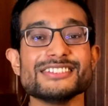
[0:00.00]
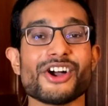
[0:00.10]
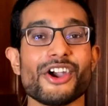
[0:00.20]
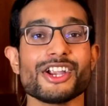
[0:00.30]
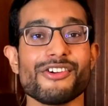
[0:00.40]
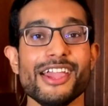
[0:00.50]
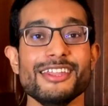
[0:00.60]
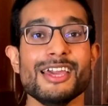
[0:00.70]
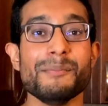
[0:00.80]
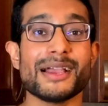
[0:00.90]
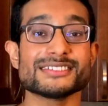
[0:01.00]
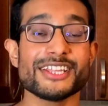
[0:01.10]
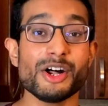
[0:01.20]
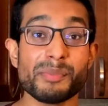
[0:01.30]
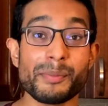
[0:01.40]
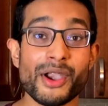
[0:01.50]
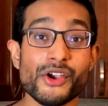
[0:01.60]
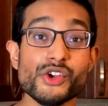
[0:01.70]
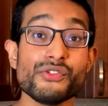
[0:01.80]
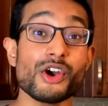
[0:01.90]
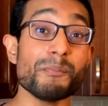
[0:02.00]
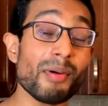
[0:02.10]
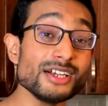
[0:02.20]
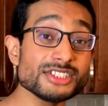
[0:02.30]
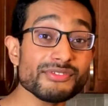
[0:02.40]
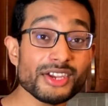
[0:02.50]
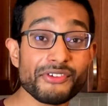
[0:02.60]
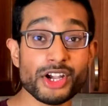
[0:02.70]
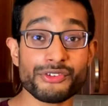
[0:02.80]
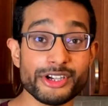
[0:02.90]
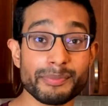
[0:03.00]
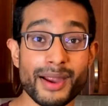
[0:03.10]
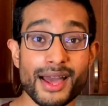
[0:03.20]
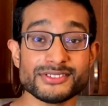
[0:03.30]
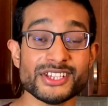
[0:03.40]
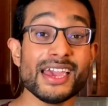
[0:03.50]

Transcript: are great because they'll prepare you for a bunch of different career paths